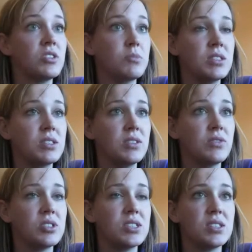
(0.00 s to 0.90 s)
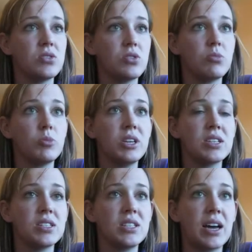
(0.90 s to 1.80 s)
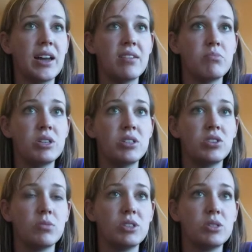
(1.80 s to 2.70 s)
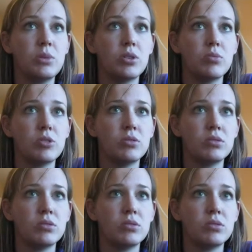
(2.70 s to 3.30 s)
of means differences is normal because the data have been determined to be normal.